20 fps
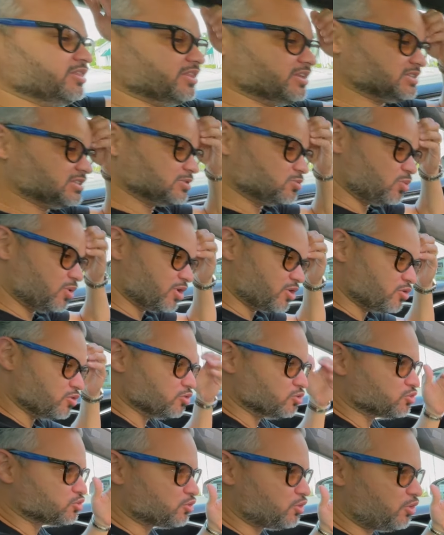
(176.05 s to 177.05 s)
This is what
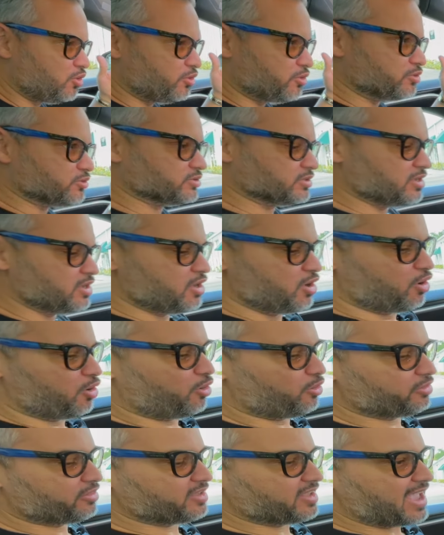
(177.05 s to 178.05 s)
controls
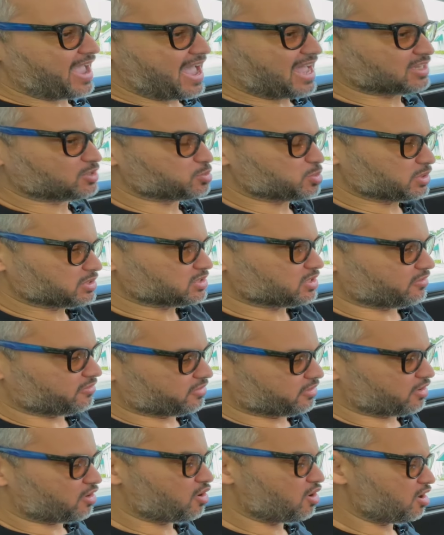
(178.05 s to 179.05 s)
all the aspects
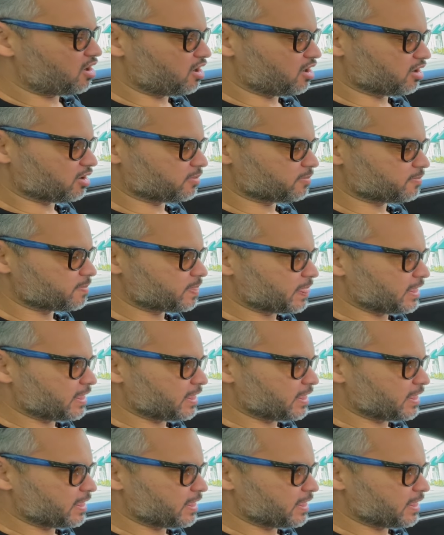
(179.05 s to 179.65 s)
of the car: